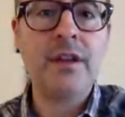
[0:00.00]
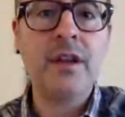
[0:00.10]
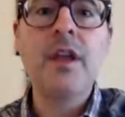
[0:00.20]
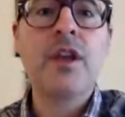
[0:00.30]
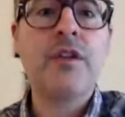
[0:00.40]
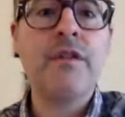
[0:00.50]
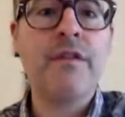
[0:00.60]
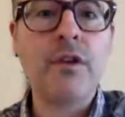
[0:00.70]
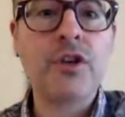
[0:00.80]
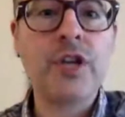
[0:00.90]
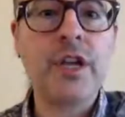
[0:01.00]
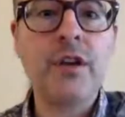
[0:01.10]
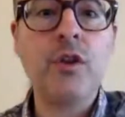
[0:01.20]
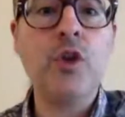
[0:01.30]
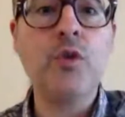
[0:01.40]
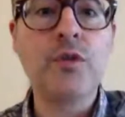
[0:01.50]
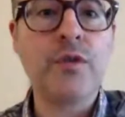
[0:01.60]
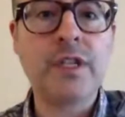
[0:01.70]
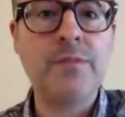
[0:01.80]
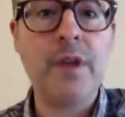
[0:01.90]
conversion, user
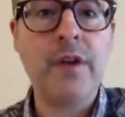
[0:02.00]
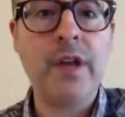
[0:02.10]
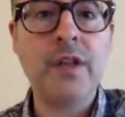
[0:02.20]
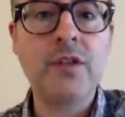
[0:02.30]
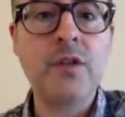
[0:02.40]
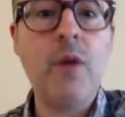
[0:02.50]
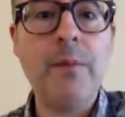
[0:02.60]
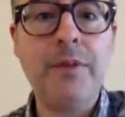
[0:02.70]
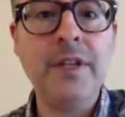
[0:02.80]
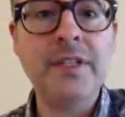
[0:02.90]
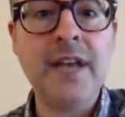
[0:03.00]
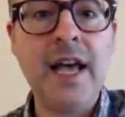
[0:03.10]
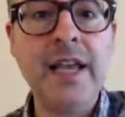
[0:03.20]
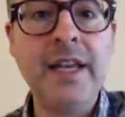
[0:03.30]
experience, web design.